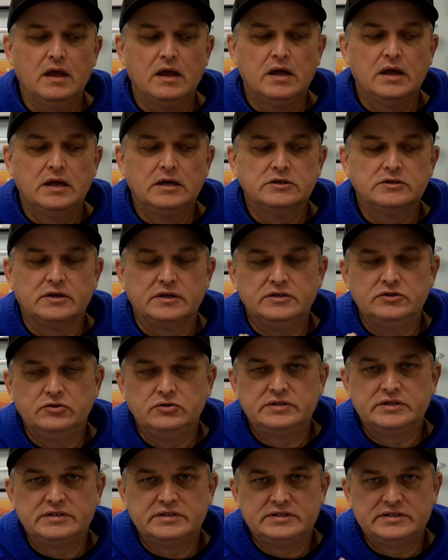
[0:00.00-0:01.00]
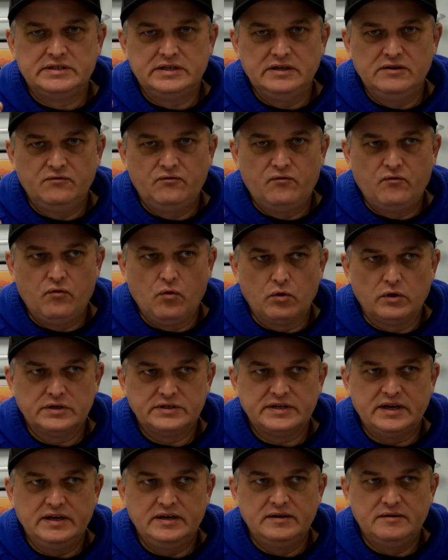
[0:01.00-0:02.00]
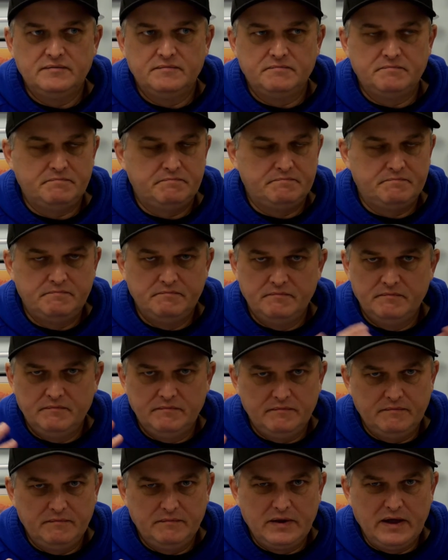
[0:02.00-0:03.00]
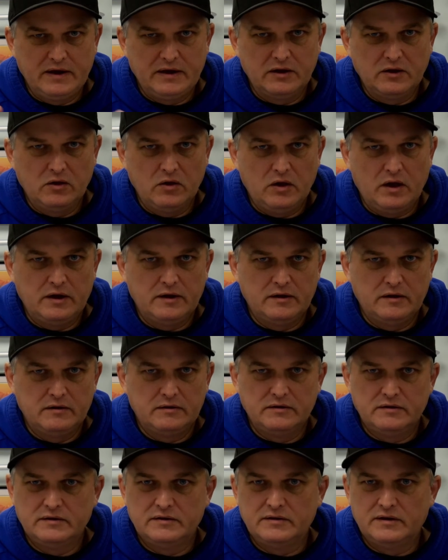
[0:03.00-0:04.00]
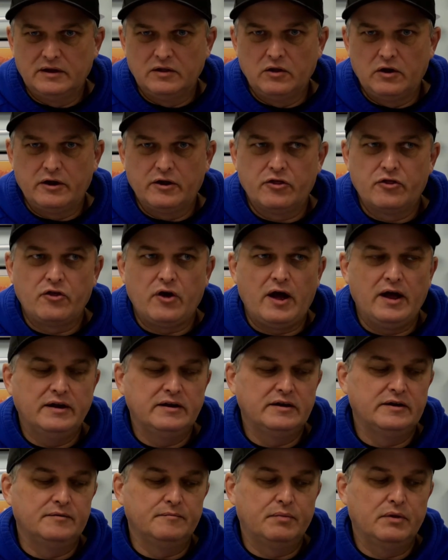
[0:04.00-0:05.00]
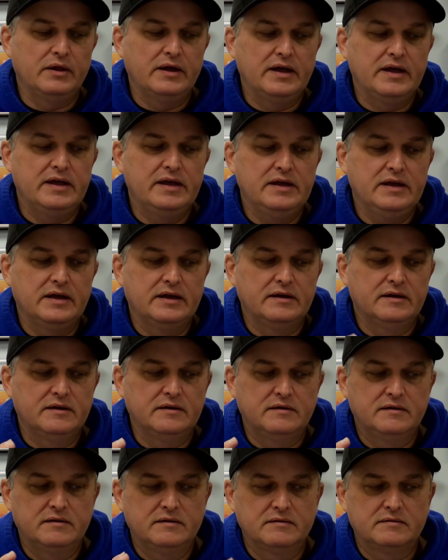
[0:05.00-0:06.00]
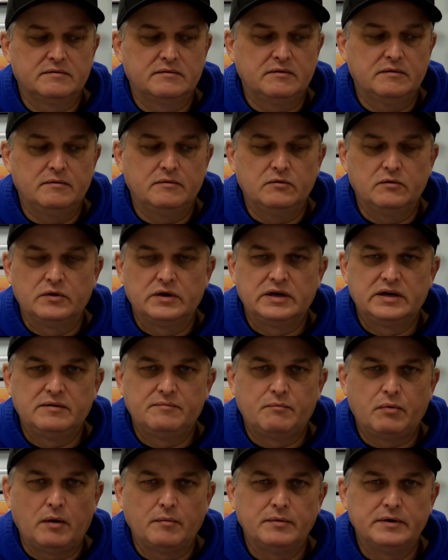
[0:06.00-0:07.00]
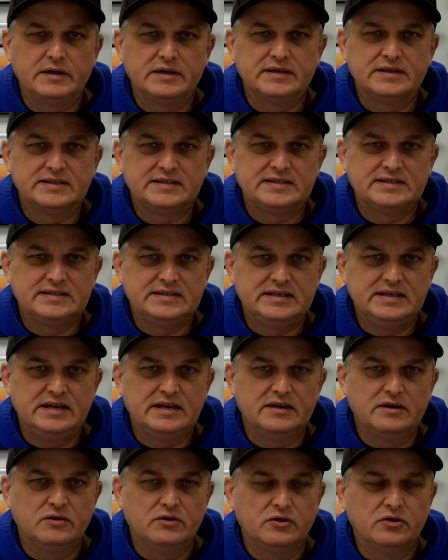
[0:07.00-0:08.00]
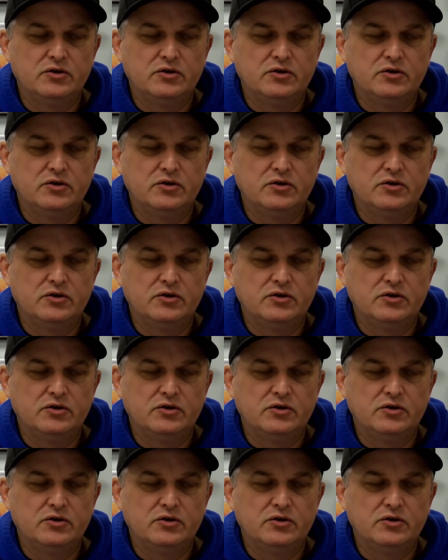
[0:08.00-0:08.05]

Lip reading: So I do see Foresight getting a lot of thought in play, and probably going to see it a little